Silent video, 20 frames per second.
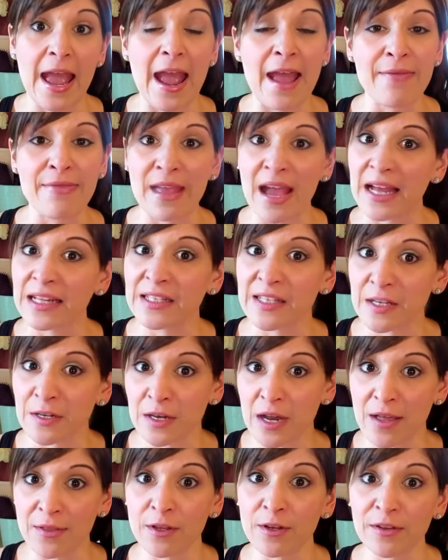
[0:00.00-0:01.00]
And that's
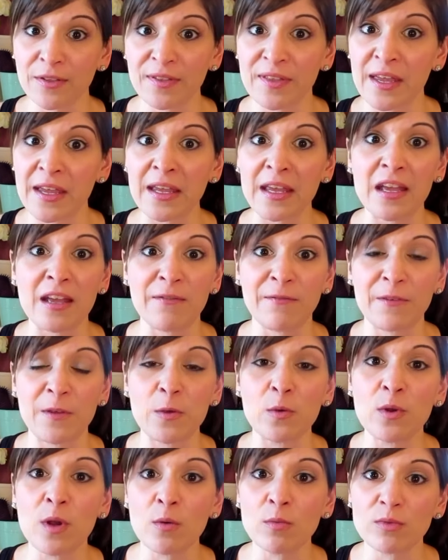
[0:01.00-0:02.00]
another thing if
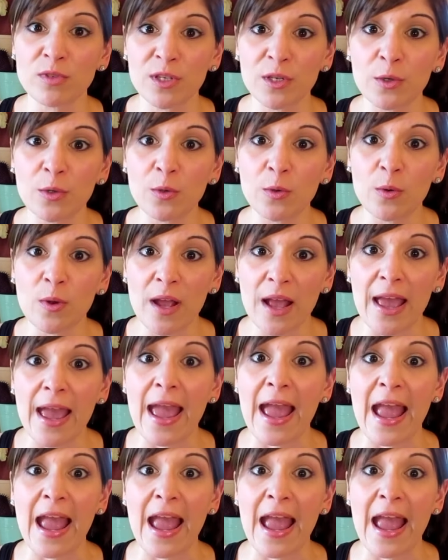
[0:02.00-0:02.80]
you don't do